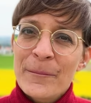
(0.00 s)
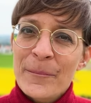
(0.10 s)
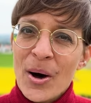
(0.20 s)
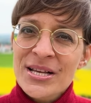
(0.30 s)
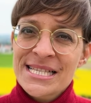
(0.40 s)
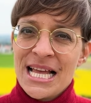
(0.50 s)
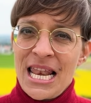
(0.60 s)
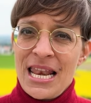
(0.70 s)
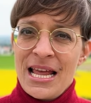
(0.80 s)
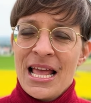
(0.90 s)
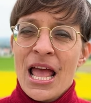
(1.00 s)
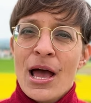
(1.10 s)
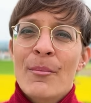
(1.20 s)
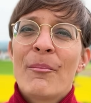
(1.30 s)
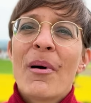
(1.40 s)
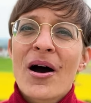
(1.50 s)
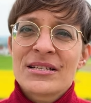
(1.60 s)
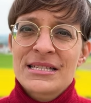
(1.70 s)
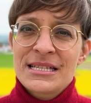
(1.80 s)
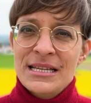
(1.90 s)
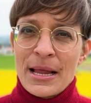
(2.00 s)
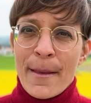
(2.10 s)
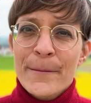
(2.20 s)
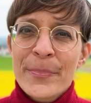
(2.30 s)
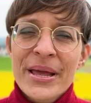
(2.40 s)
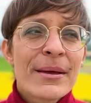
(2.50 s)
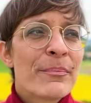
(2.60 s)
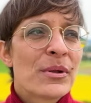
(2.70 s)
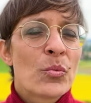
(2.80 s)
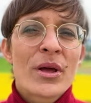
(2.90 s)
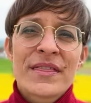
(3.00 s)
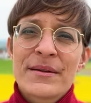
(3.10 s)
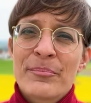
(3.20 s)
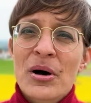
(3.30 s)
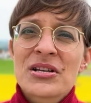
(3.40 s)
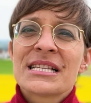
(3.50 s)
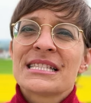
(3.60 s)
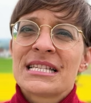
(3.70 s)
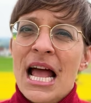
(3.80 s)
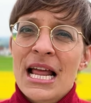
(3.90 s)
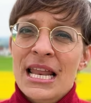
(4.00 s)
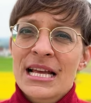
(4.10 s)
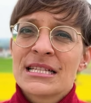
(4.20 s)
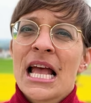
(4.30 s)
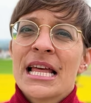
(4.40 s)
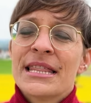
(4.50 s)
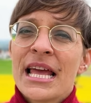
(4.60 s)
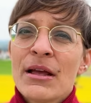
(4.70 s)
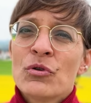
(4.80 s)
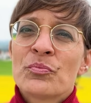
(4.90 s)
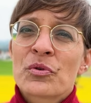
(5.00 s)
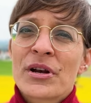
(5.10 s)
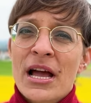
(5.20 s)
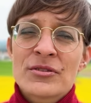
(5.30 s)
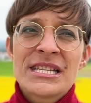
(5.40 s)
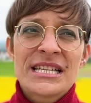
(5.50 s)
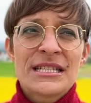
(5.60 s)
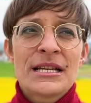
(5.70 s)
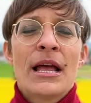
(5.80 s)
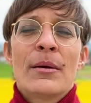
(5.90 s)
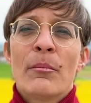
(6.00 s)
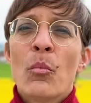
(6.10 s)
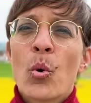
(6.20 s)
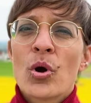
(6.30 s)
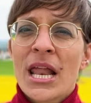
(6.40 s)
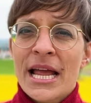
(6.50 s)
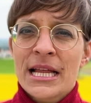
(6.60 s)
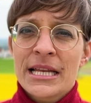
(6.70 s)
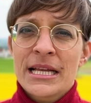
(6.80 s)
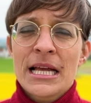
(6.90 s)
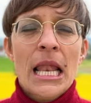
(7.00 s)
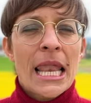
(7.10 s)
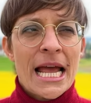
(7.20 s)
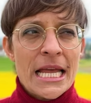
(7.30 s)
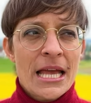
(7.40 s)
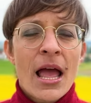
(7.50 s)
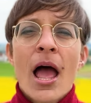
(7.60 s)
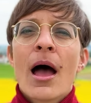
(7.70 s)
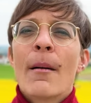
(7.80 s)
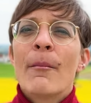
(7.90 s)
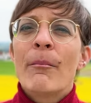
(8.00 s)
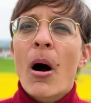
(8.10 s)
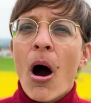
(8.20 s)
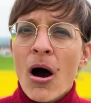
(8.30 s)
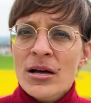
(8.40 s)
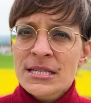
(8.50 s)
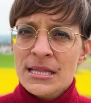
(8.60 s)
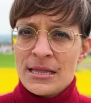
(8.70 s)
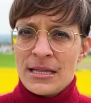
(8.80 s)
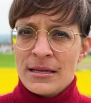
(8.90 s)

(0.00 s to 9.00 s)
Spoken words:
Basel, but people with the Basel dialect, they would pronounce it more likely like Basel,